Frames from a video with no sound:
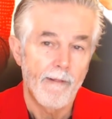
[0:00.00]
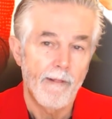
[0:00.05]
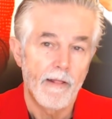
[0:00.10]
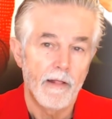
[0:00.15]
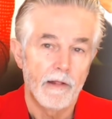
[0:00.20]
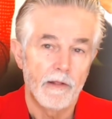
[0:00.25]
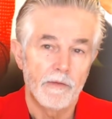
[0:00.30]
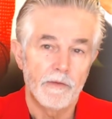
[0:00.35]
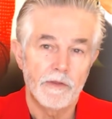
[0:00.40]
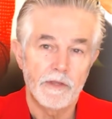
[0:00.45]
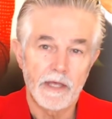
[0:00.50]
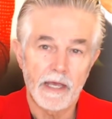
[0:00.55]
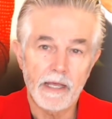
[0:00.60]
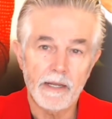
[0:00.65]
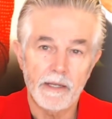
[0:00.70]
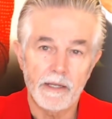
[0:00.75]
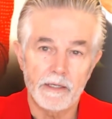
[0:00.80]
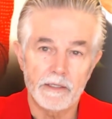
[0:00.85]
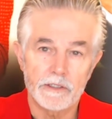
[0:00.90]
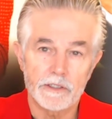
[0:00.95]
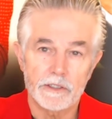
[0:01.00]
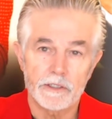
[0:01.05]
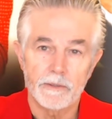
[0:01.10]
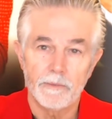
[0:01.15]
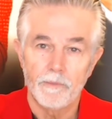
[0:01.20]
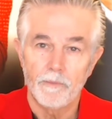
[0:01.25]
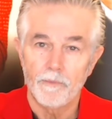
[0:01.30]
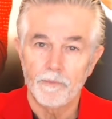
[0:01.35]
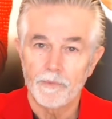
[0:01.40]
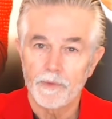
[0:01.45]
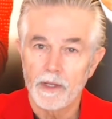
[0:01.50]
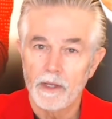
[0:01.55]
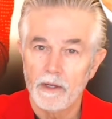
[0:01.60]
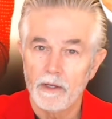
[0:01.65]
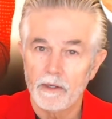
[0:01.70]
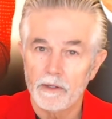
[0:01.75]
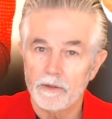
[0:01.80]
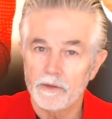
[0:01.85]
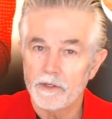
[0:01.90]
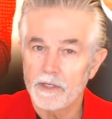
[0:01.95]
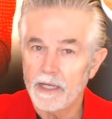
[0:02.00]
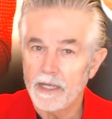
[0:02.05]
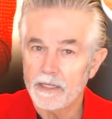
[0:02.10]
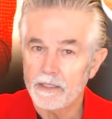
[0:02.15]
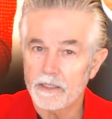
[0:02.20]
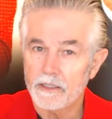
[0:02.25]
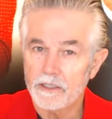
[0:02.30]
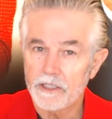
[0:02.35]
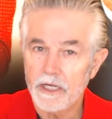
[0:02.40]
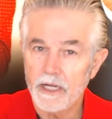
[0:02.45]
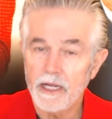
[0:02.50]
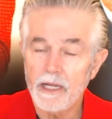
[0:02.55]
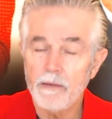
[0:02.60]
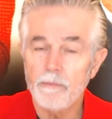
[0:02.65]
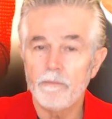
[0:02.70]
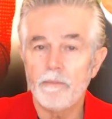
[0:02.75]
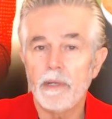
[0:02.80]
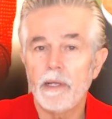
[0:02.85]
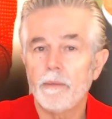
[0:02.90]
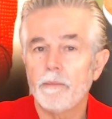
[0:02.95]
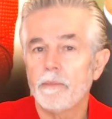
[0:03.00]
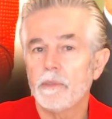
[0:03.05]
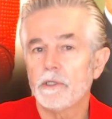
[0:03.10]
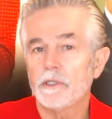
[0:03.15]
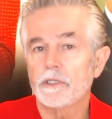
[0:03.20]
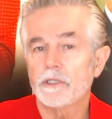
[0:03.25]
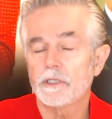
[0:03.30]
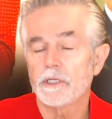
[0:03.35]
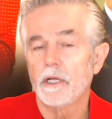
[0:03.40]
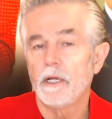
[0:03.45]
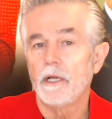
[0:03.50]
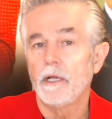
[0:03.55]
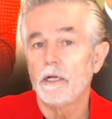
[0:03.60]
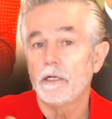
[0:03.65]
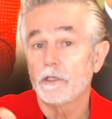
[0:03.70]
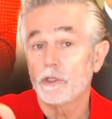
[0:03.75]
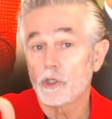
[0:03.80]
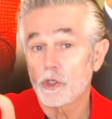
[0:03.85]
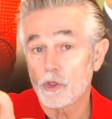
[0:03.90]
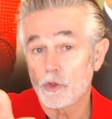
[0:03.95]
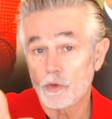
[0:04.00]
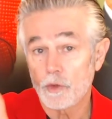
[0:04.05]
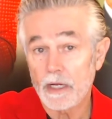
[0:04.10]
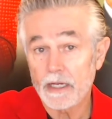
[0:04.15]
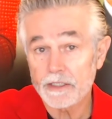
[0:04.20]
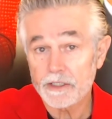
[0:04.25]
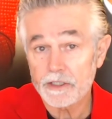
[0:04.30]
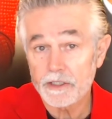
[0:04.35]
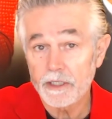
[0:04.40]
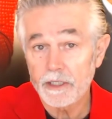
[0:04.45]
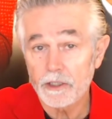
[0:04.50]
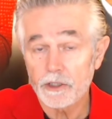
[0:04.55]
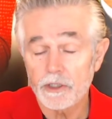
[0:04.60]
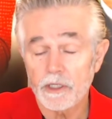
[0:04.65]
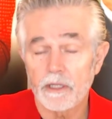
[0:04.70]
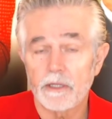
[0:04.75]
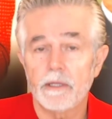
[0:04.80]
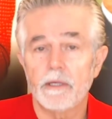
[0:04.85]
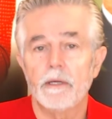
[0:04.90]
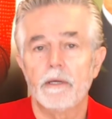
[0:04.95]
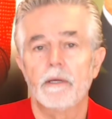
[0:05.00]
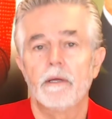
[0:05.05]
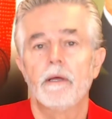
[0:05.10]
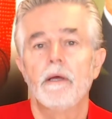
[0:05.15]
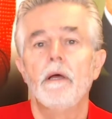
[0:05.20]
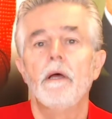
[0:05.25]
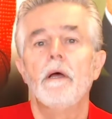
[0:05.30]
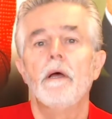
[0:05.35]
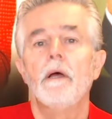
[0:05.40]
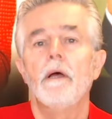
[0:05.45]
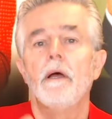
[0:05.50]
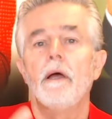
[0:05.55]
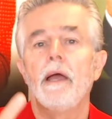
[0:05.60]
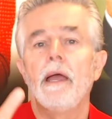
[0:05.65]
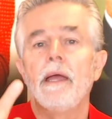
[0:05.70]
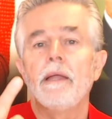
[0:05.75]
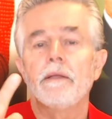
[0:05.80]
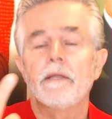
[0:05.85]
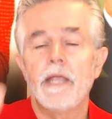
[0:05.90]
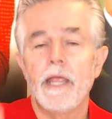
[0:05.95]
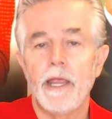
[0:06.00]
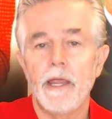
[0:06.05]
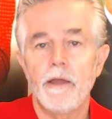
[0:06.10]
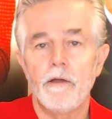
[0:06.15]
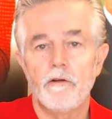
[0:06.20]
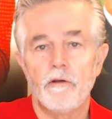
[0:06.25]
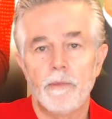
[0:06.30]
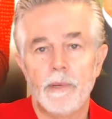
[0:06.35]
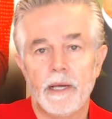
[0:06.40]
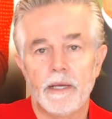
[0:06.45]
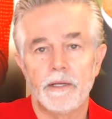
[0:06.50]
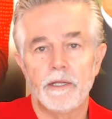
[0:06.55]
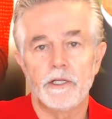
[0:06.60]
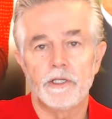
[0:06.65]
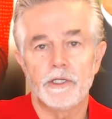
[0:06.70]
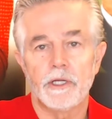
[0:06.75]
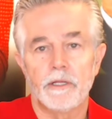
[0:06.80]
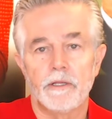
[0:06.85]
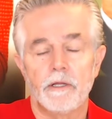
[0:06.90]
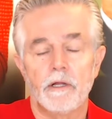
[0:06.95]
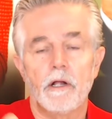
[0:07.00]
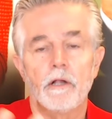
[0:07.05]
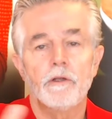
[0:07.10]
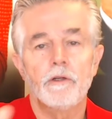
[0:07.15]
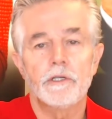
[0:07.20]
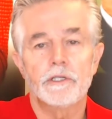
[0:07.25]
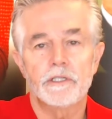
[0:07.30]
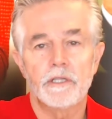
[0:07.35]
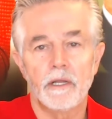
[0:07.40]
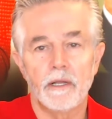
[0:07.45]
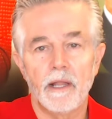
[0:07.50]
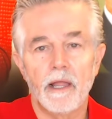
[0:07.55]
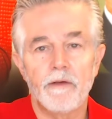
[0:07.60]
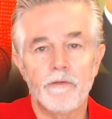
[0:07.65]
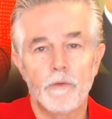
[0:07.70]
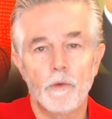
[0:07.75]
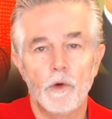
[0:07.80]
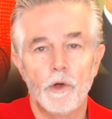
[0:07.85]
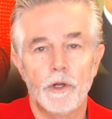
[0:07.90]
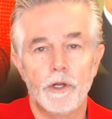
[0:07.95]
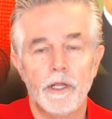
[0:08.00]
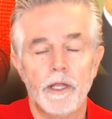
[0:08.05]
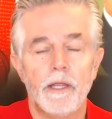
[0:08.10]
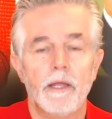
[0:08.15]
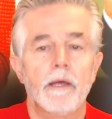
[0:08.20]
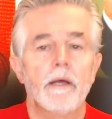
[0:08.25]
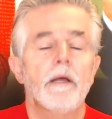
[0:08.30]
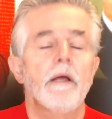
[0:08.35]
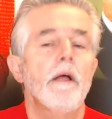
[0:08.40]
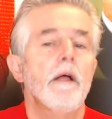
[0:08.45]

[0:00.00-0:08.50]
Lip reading: and that is that team members trust each other and care about each other. I'll use the love word here.